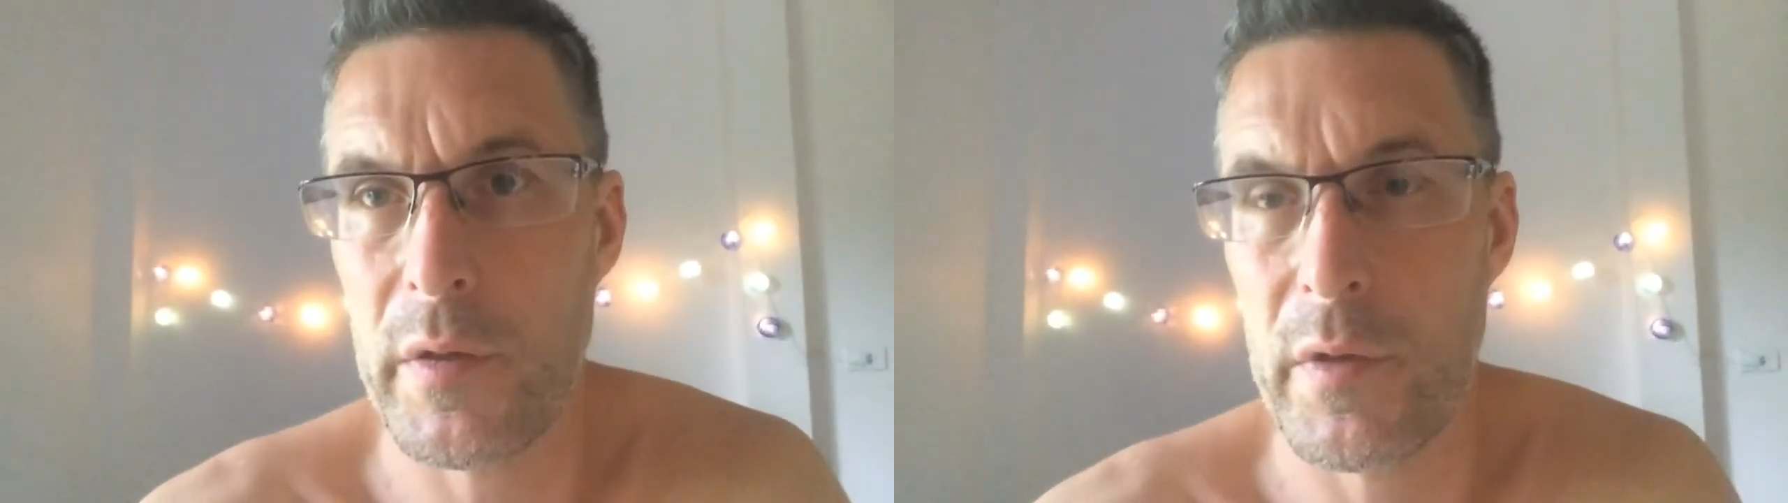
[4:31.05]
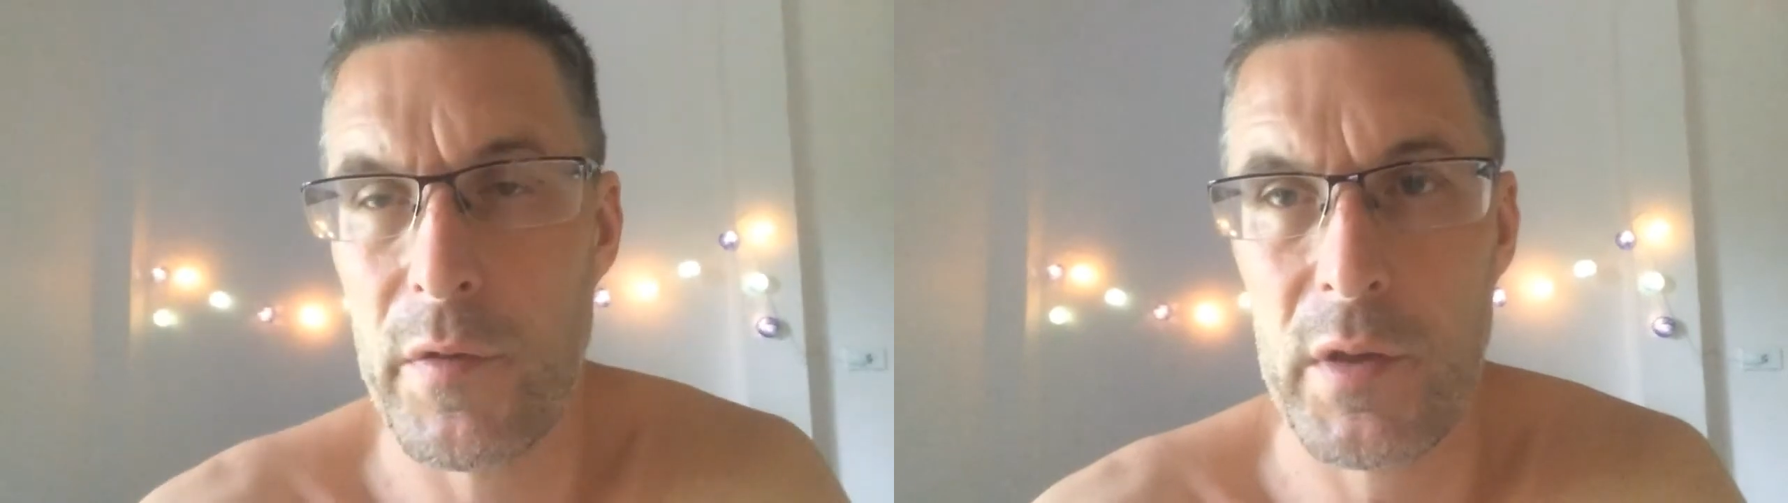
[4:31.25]

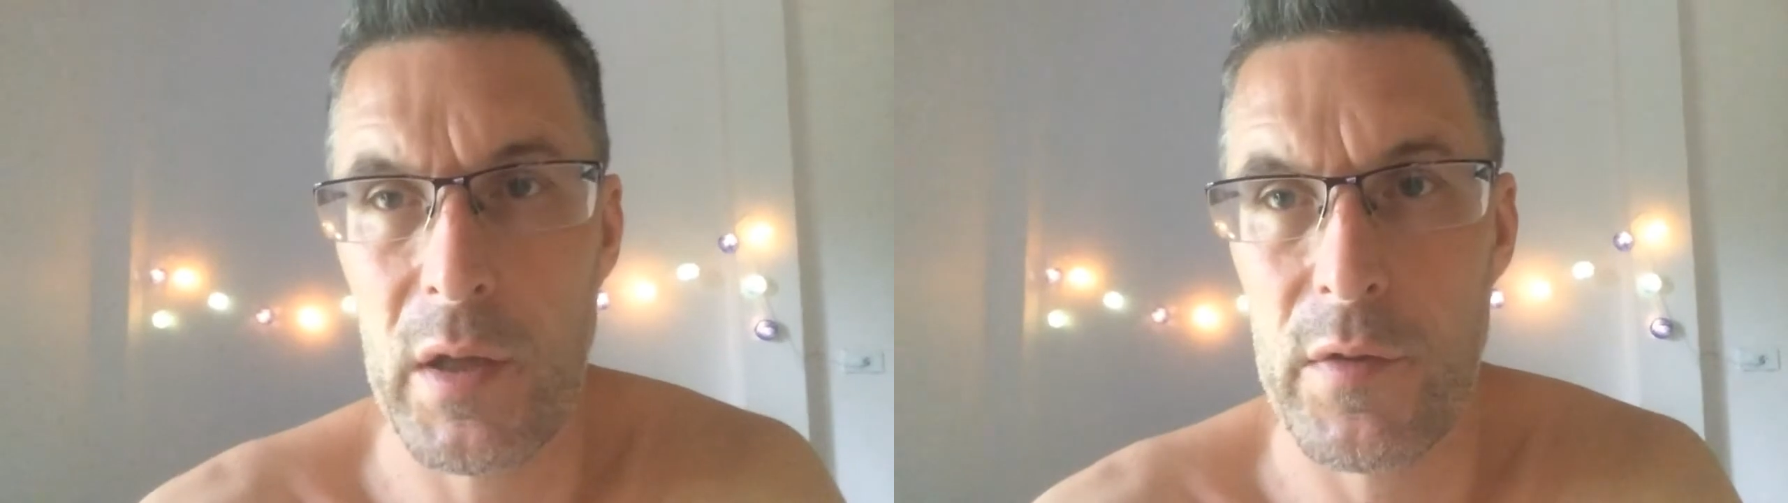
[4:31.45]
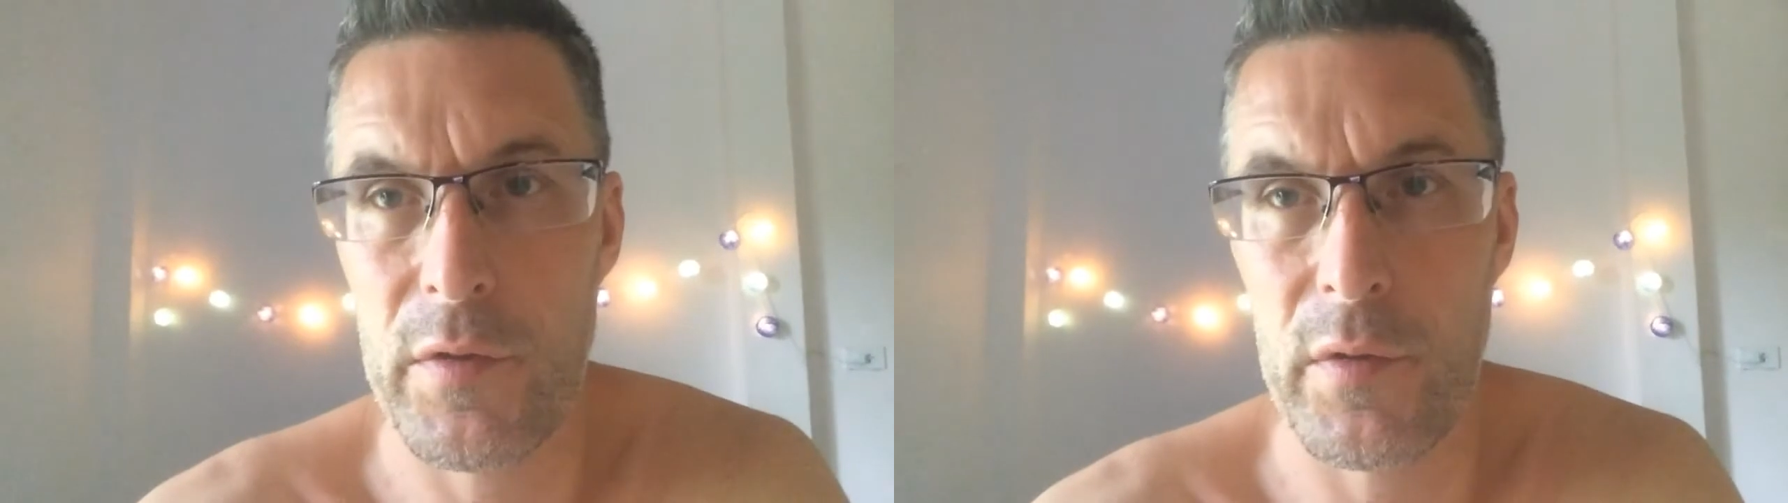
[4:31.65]
in this
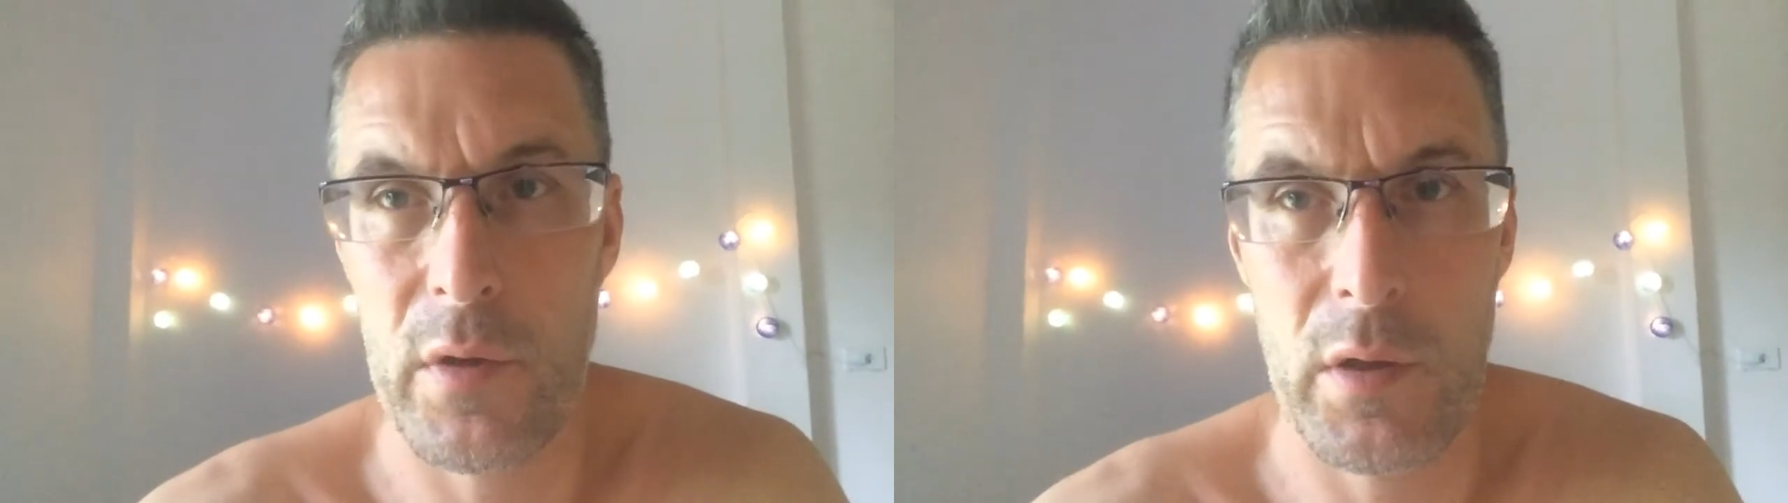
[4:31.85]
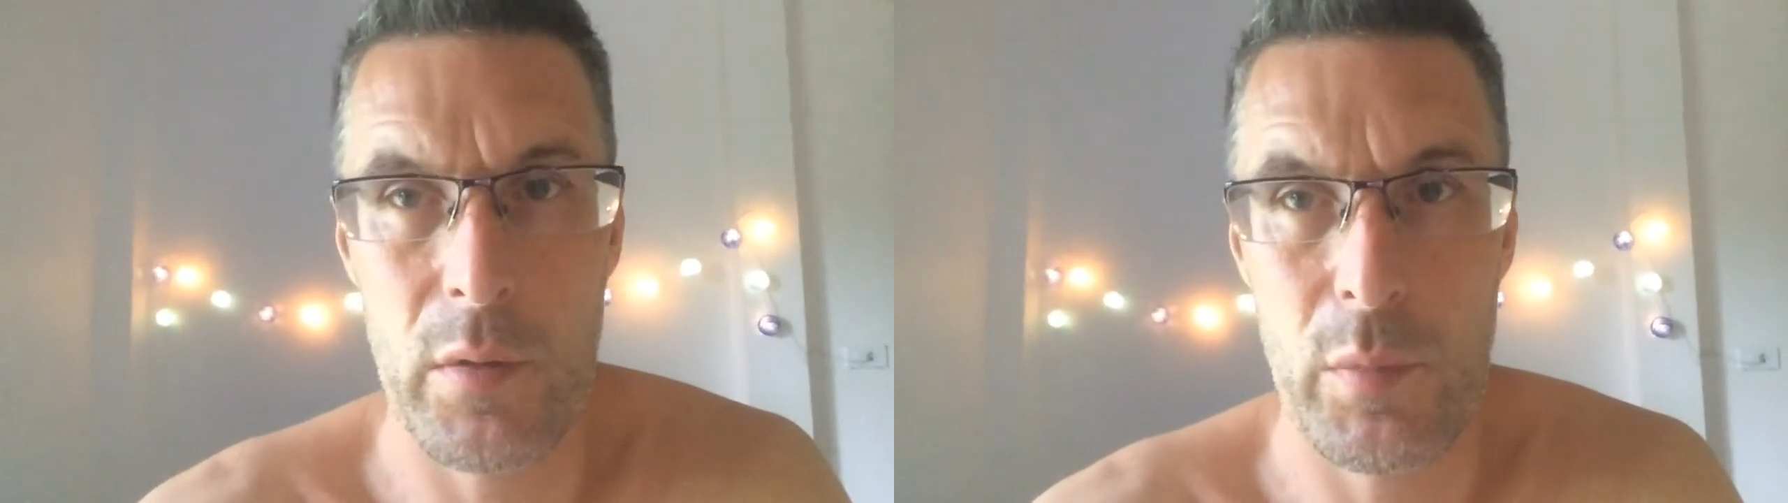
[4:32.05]
case
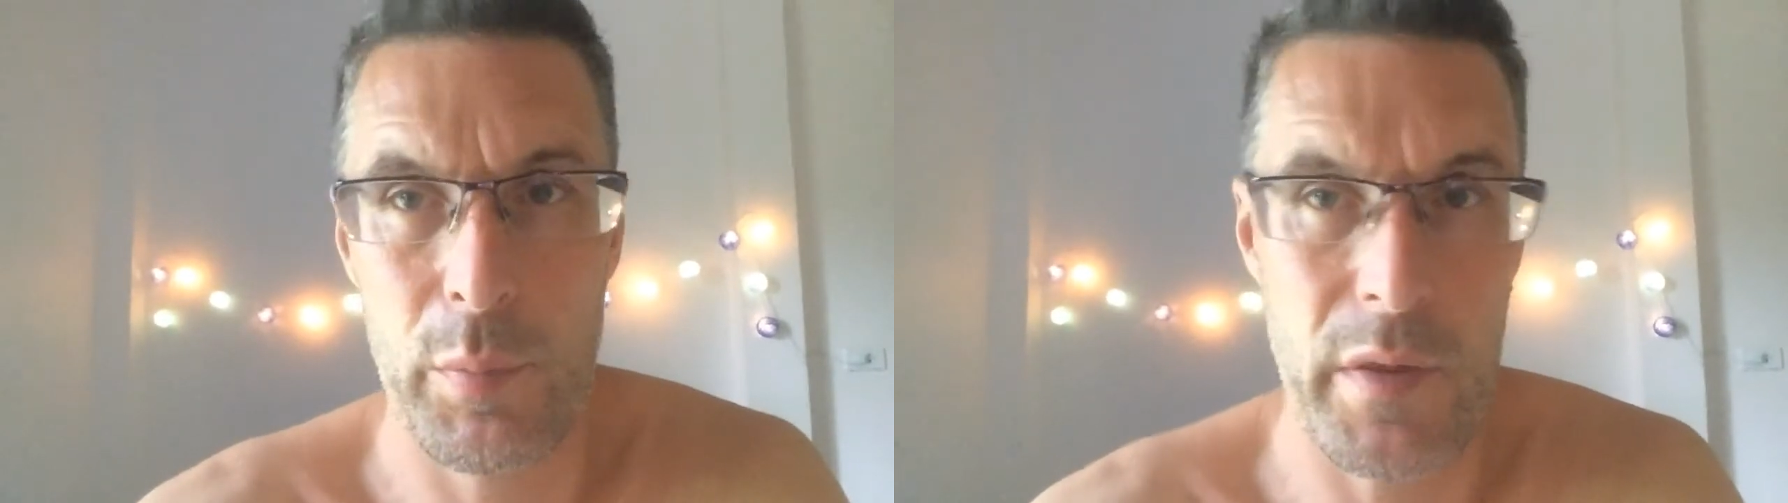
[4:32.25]
would